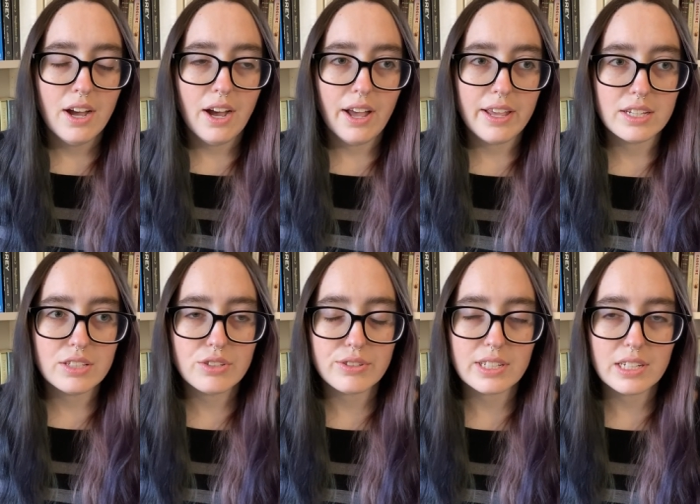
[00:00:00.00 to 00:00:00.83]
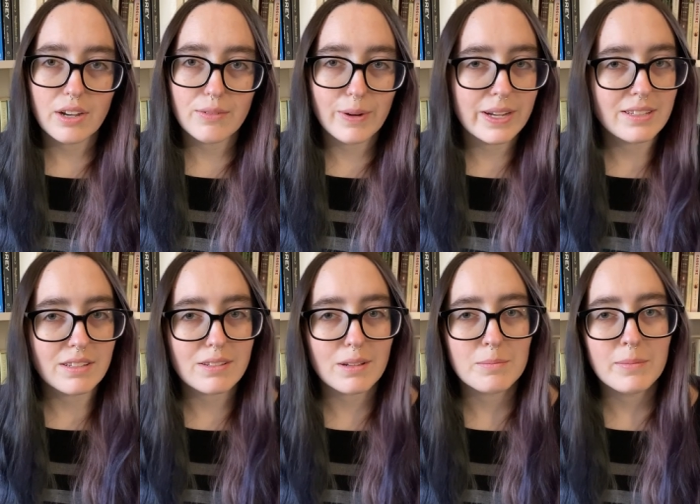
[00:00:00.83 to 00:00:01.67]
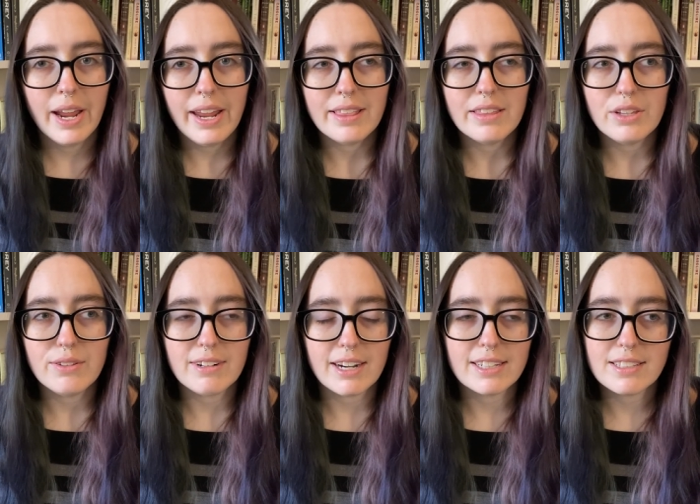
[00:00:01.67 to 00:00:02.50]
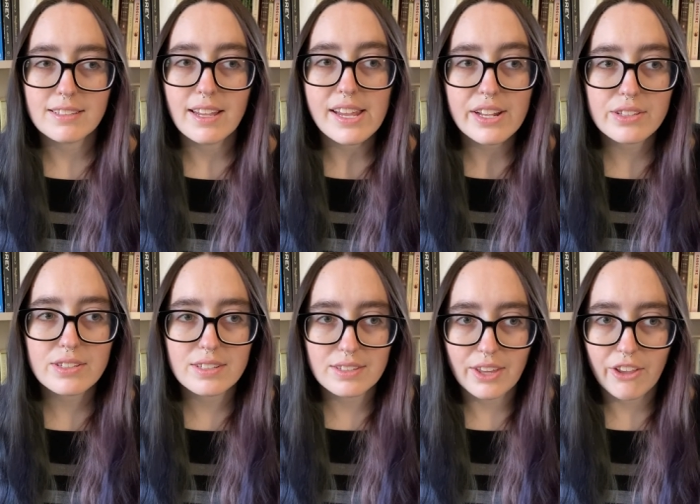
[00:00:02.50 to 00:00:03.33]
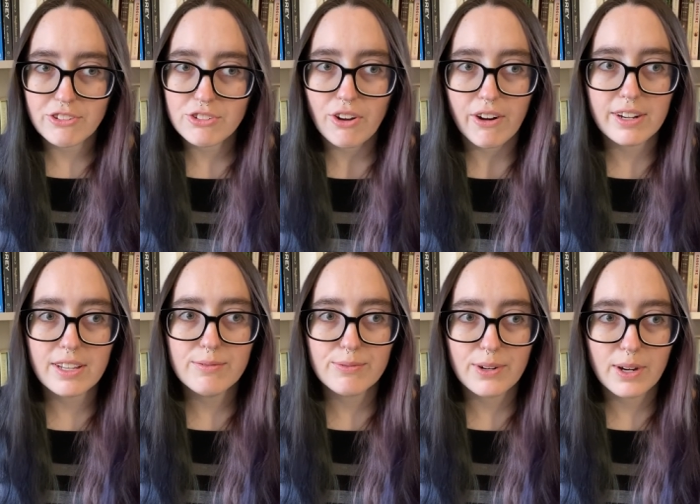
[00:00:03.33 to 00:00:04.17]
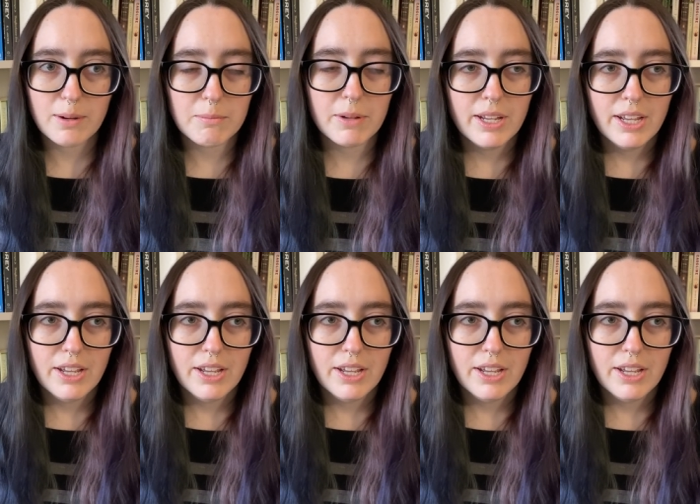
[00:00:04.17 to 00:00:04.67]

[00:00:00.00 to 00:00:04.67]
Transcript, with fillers: a history of racism in the United States, like starting from